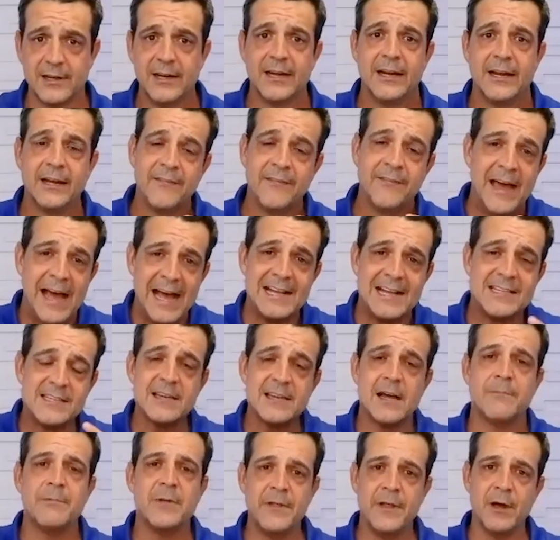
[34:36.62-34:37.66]
That's
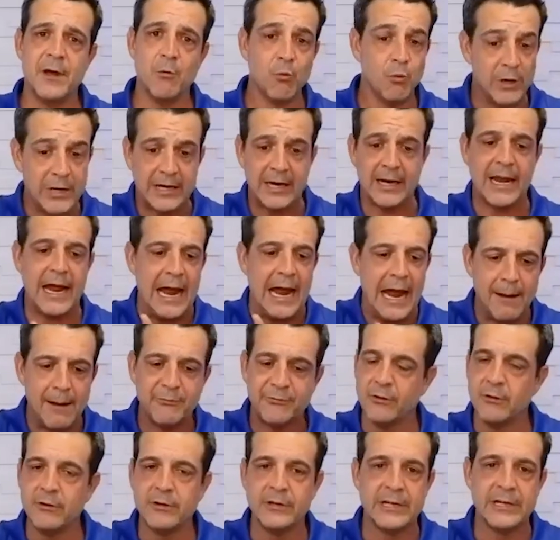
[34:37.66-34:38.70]
something that we can
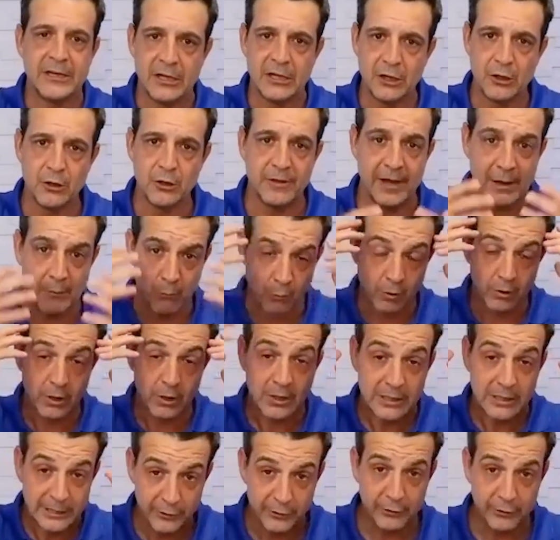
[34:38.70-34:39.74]
absolutely do that will
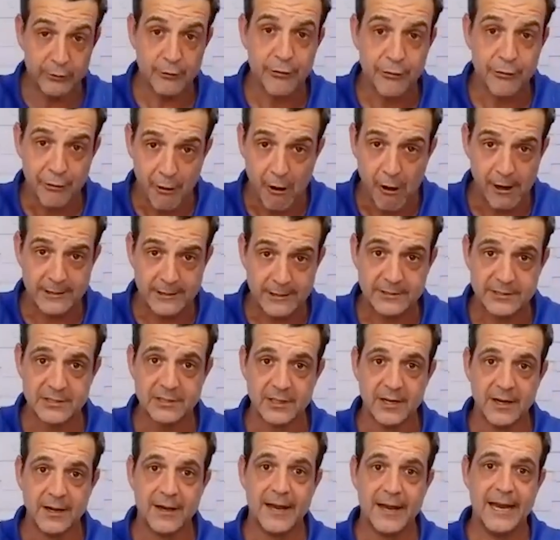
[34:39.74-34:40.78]
clear your thoughts
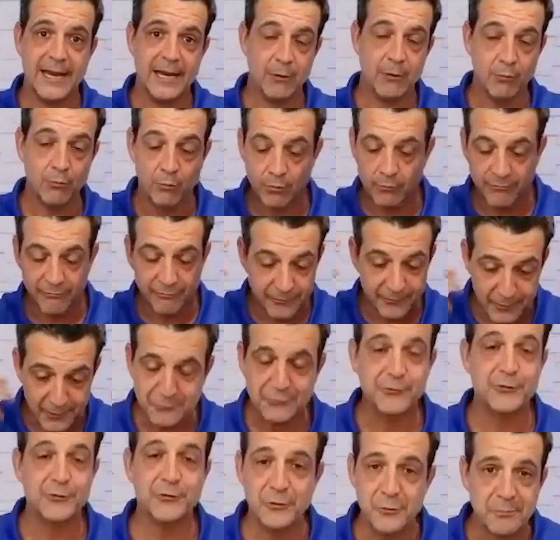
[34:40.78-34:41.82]
it will
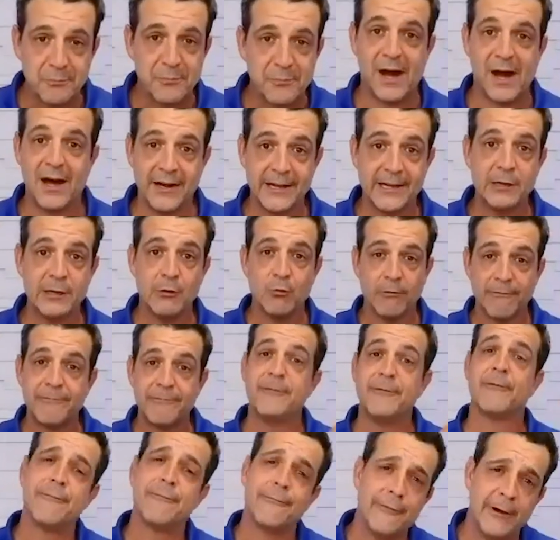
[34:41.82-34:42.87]
filter your body. You will
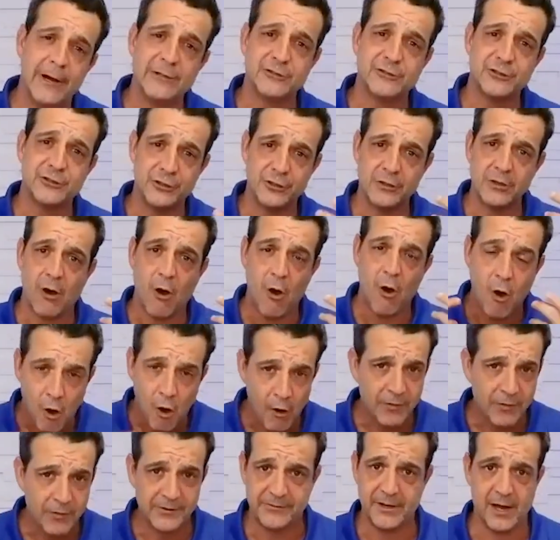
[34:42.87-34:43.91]
feel fresher all
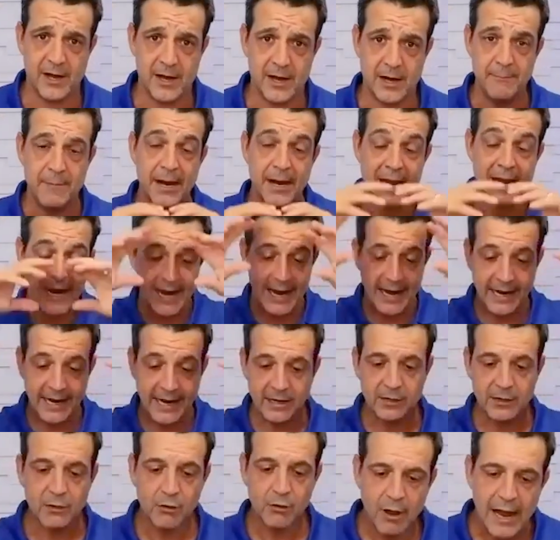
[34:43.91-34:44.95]
the time.
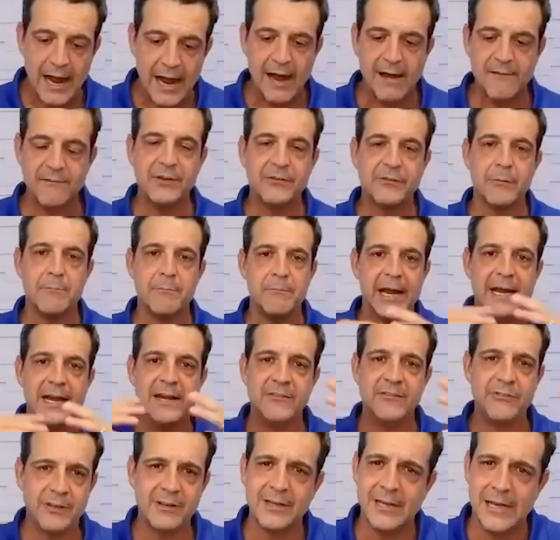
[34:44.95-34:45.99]
And you'll have these
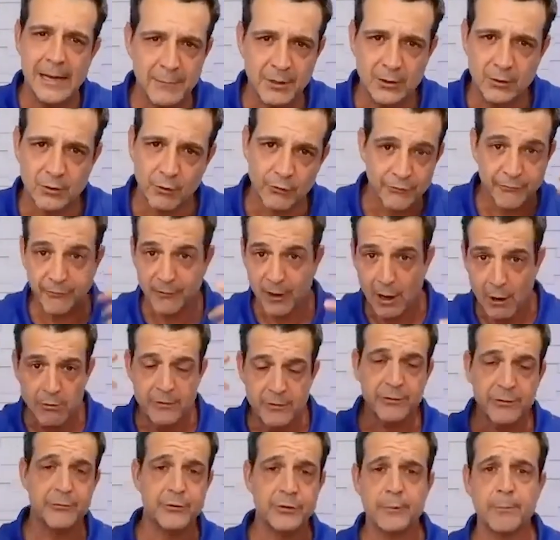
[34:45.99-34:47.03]
amazing chemicals flowing
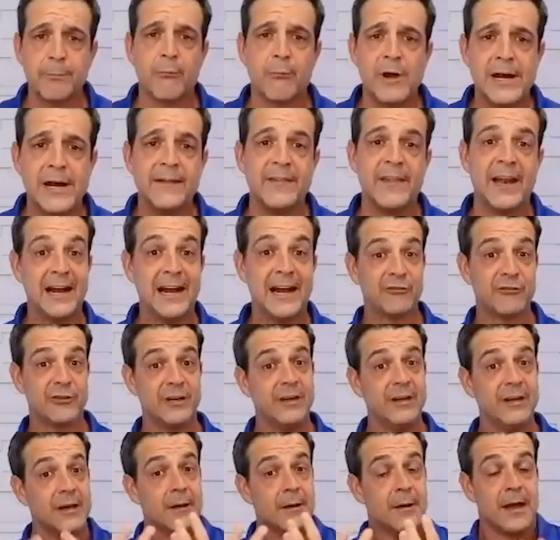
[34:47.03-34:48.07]
through your brain that
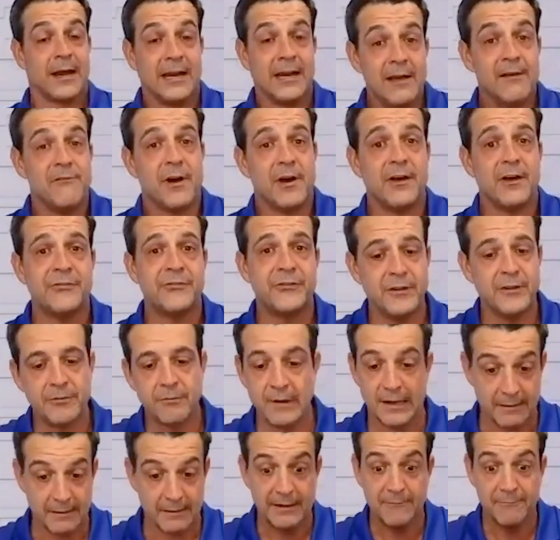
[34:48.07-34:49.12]
actually give us and
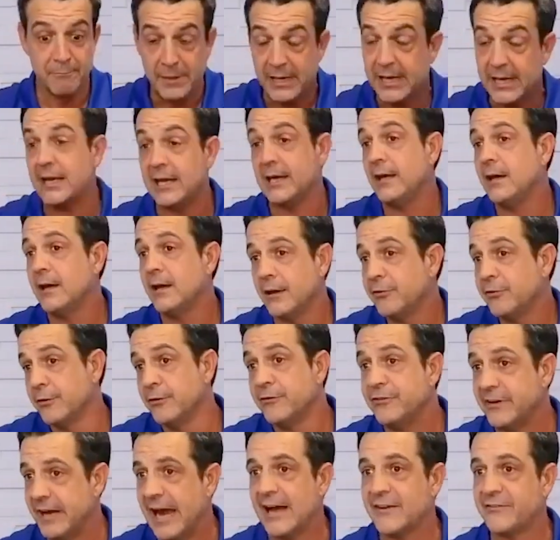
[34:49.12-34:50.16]
uh, give me an
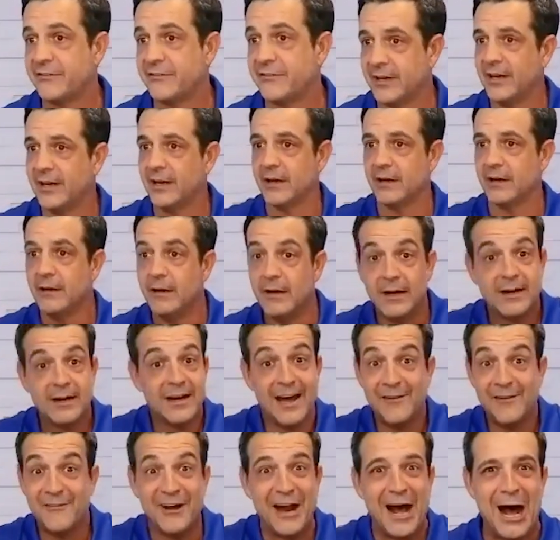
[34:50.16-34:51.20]
enthusiastic and a
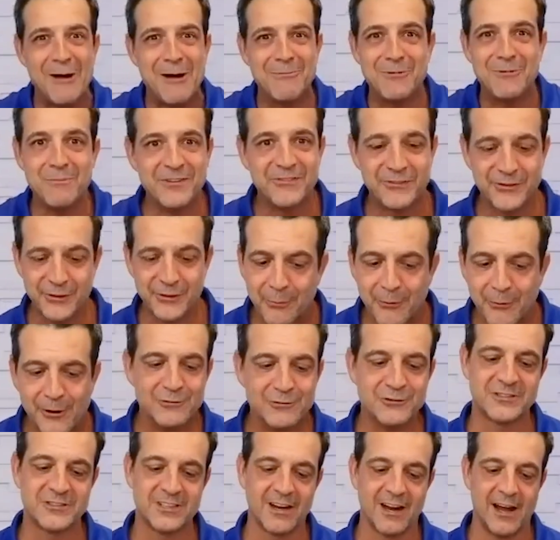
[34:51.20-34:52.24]
kind of an optimistic
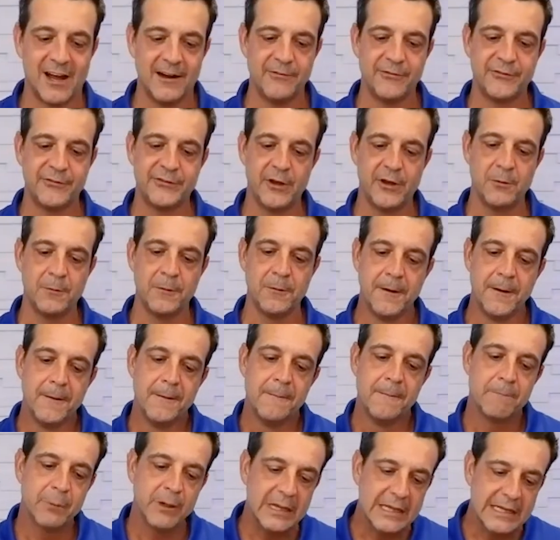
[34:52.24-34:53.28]
approach to life. So
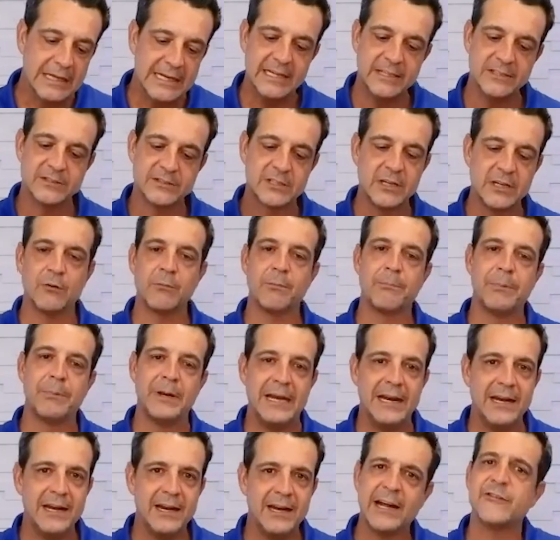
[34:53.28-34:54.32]
please, you know,
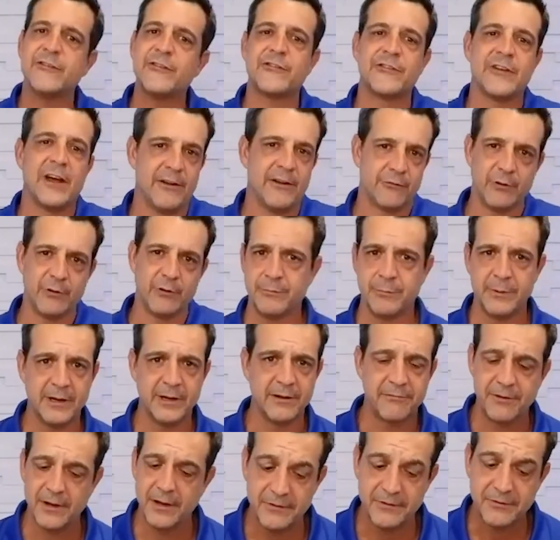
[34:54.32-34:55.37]
begin an exercise regimen
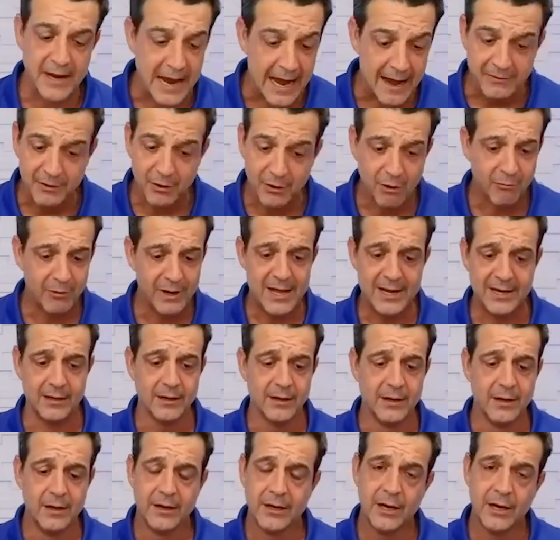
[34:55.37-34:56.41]
if, if you haven't already.
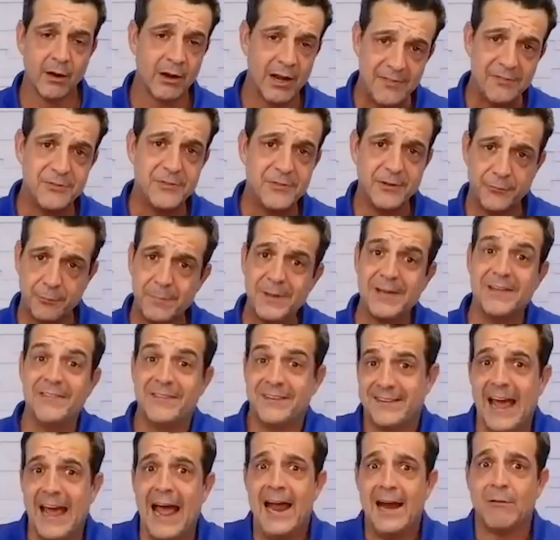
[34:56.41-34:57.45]
You know, let this be the
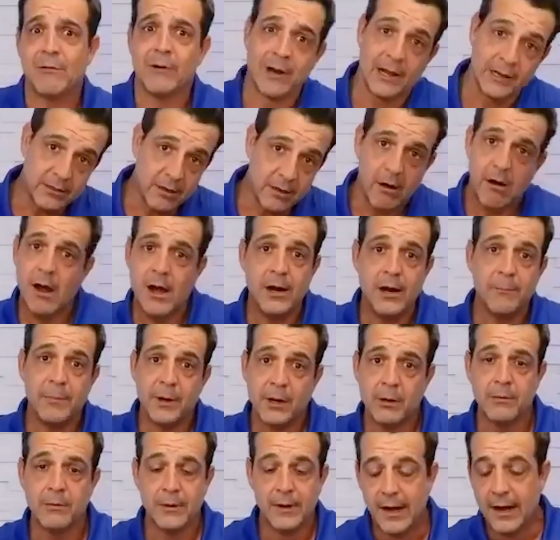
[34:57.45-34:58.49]
day. We're like, all right, I'm gonna.